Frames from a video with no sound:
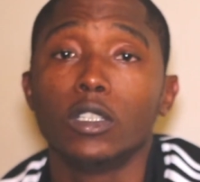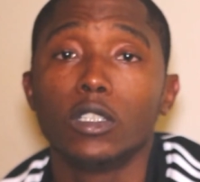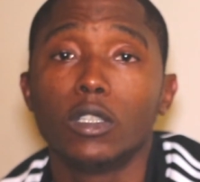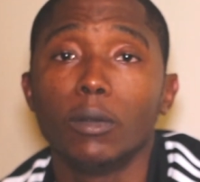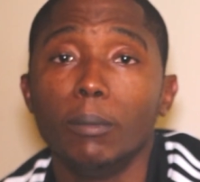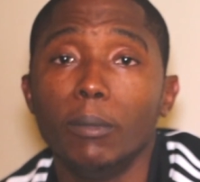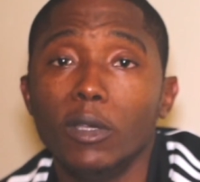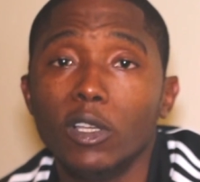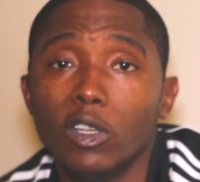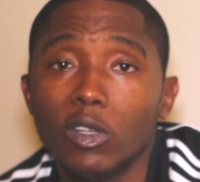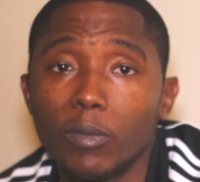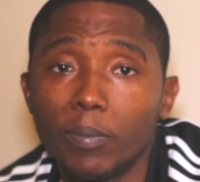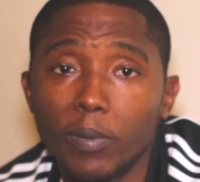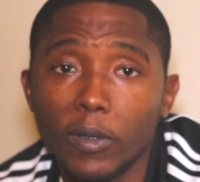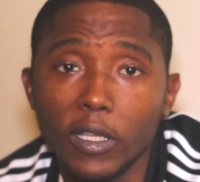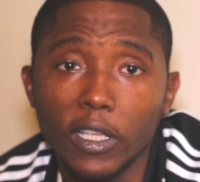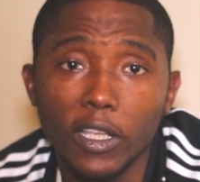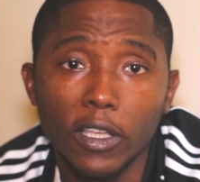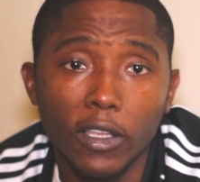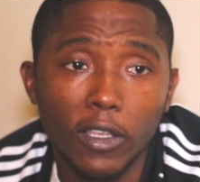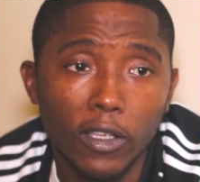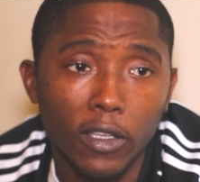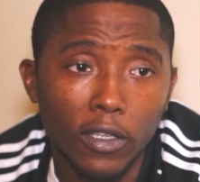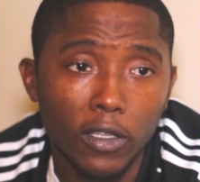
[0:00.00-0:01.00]
The mill
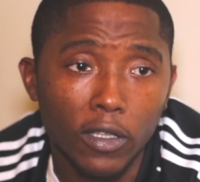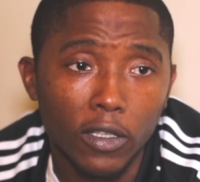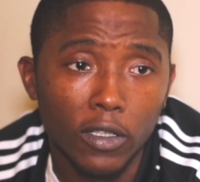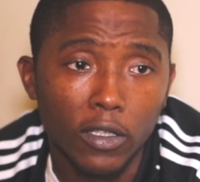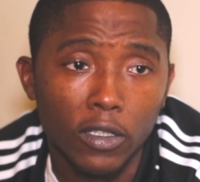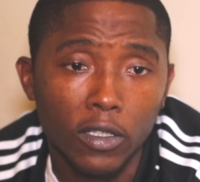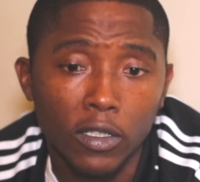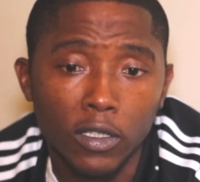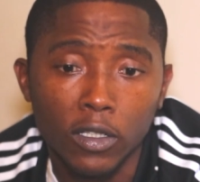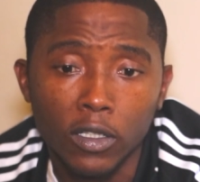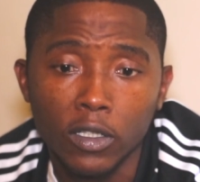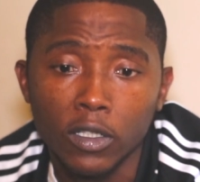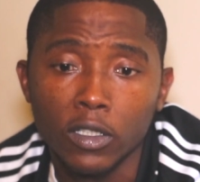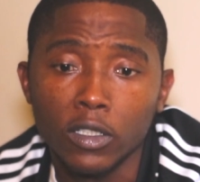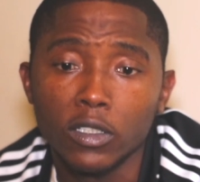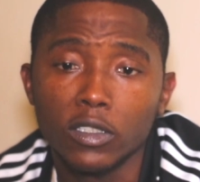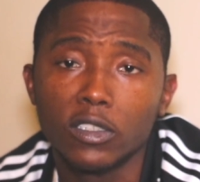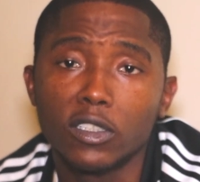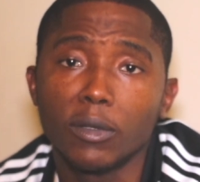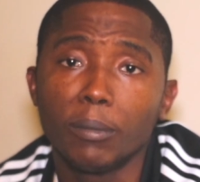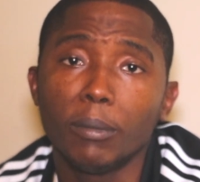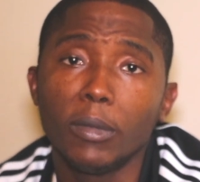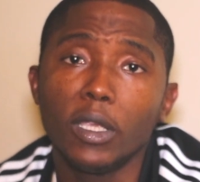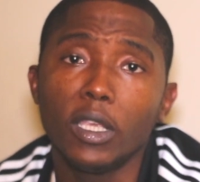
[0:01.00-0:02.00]
plan,
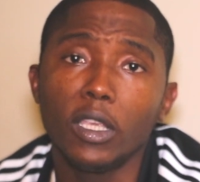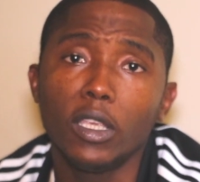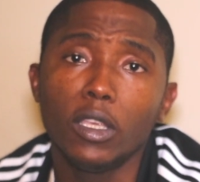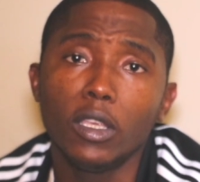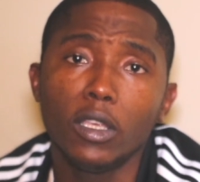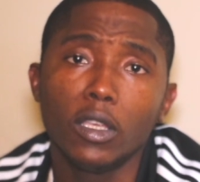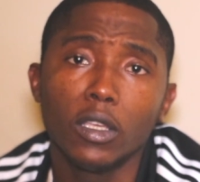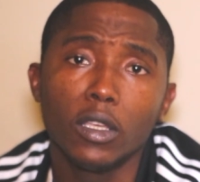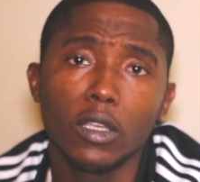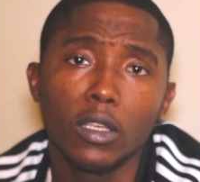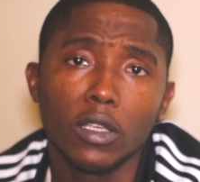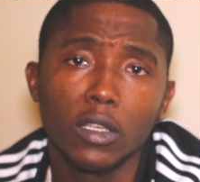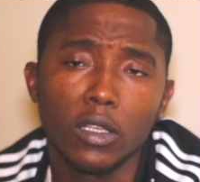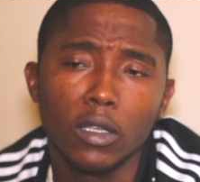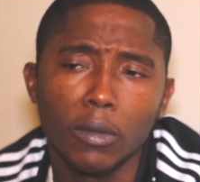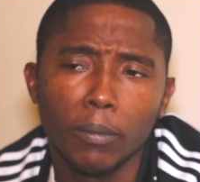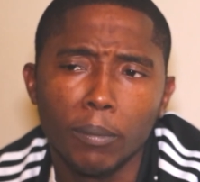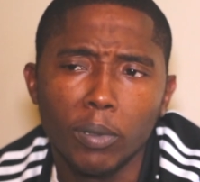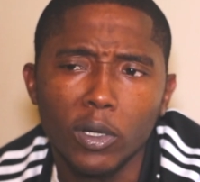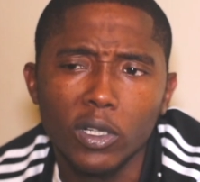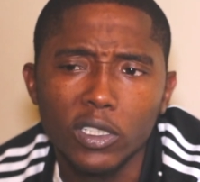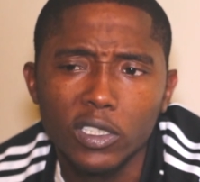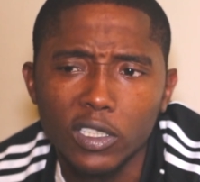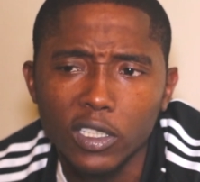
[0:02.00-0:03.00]
to me,
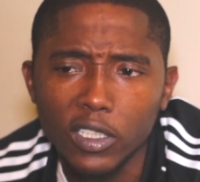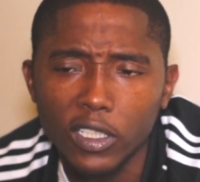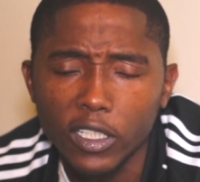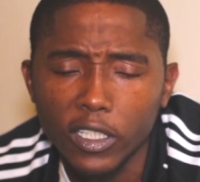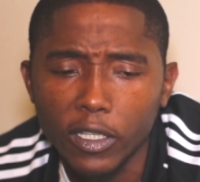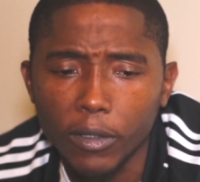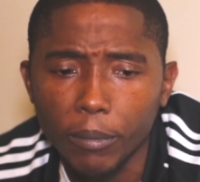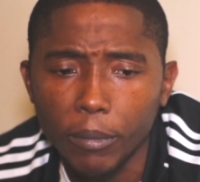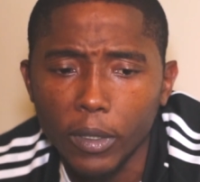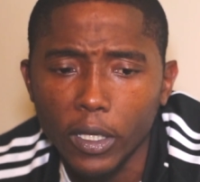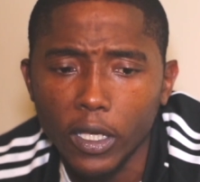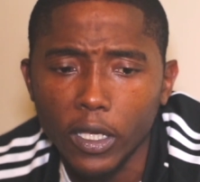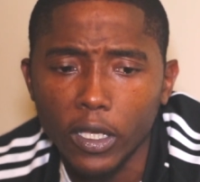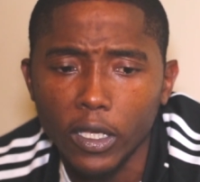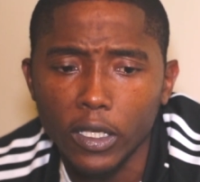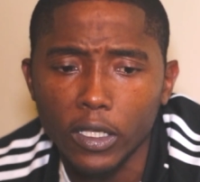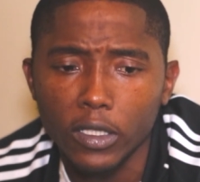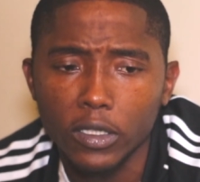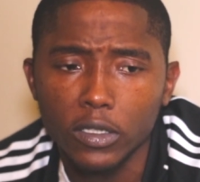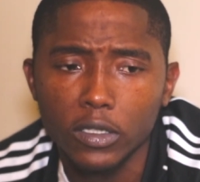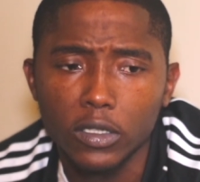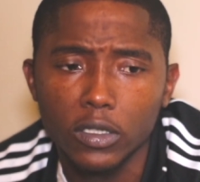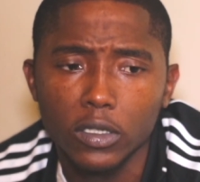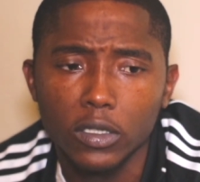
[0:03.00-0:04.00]
personally, it
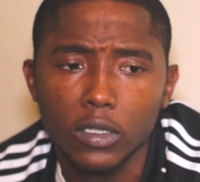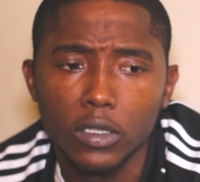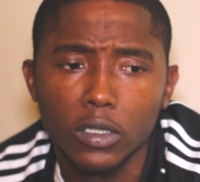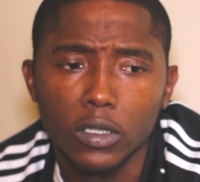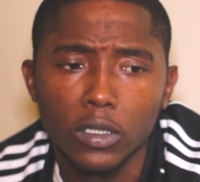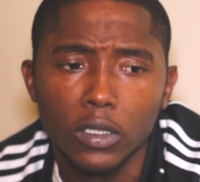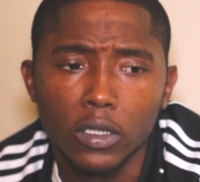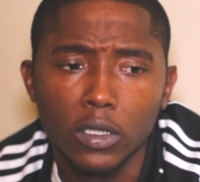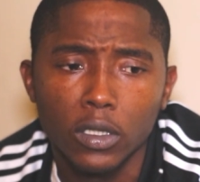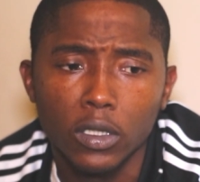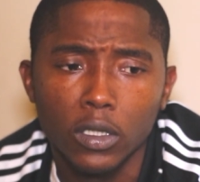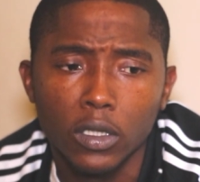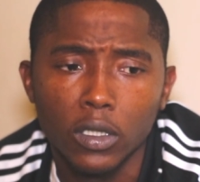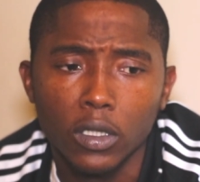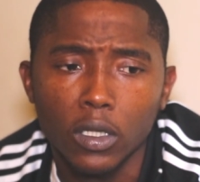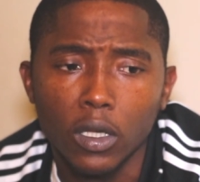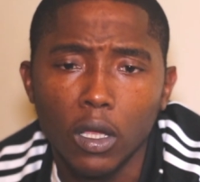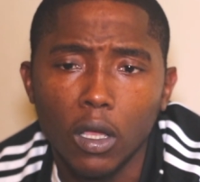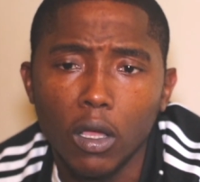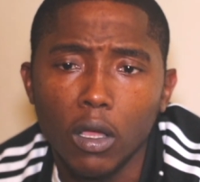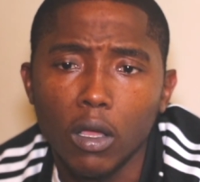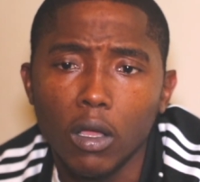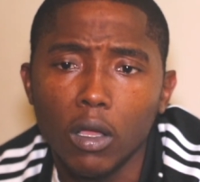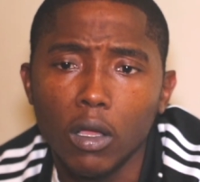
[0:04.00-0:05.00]
means
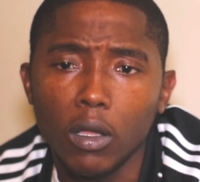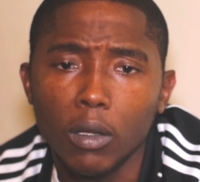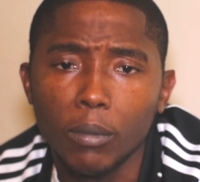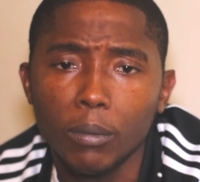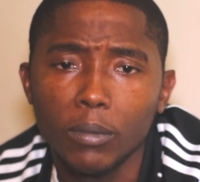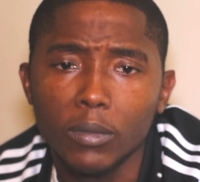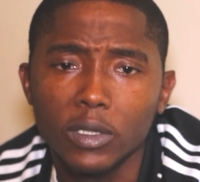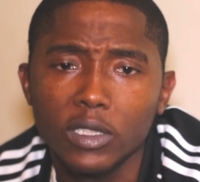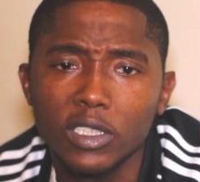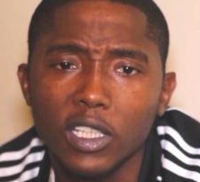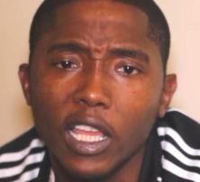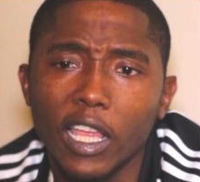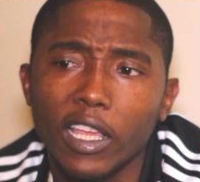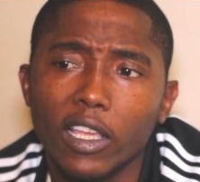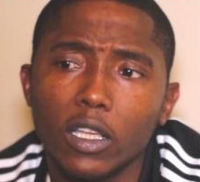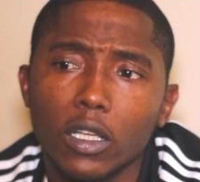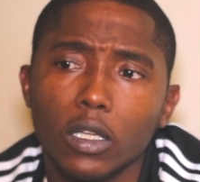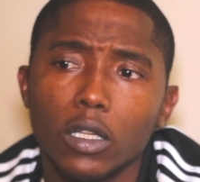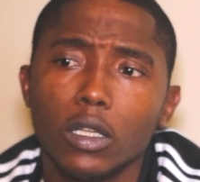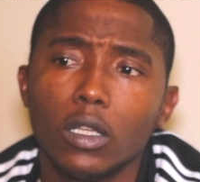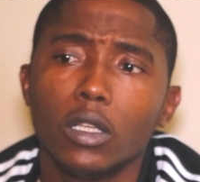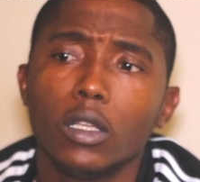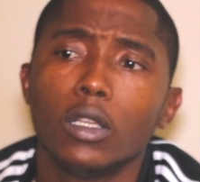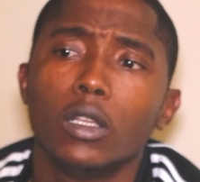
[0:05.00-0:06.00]
it's like
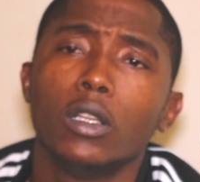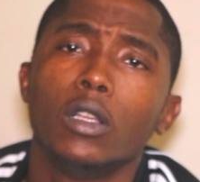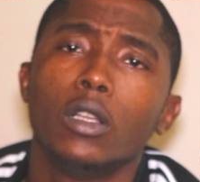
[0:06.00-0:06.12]
a